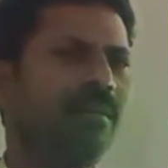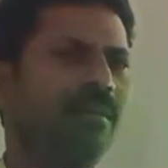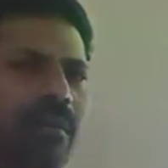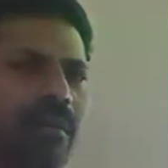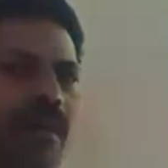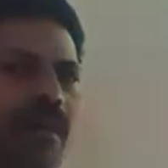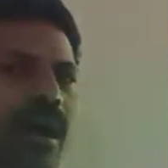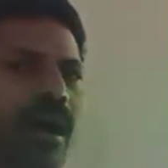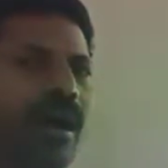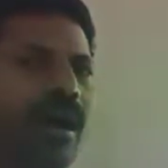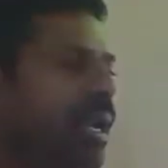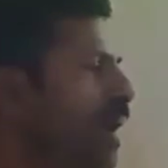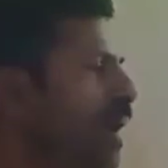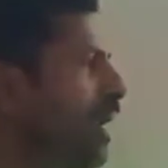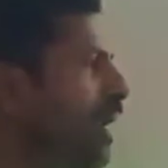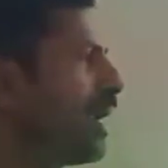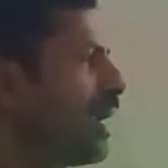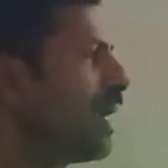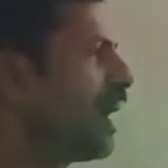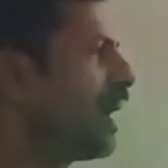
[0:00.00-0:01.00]
in
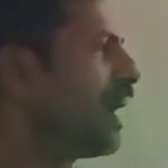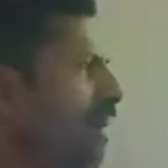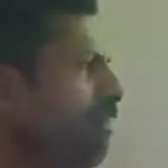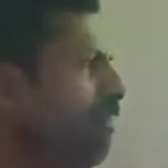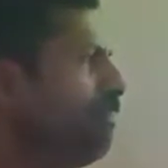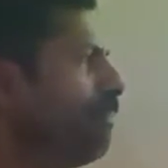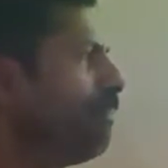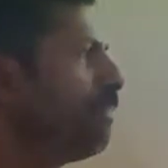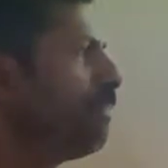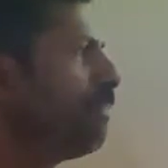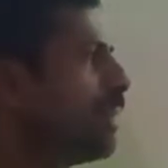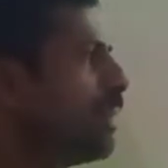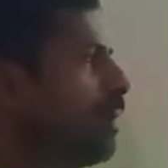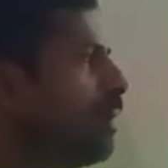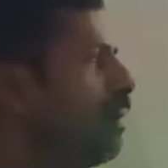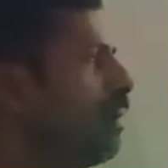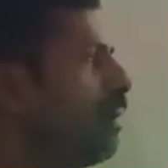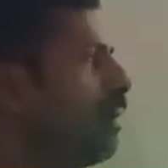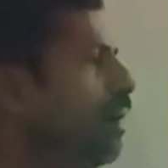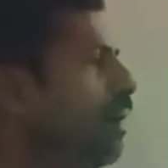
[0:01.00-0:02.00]
America
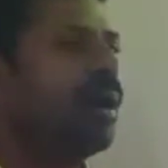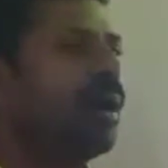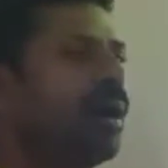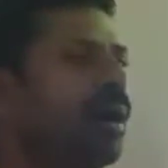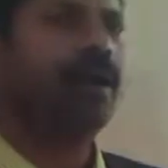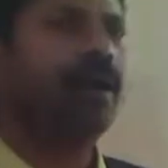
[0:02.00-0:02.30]
in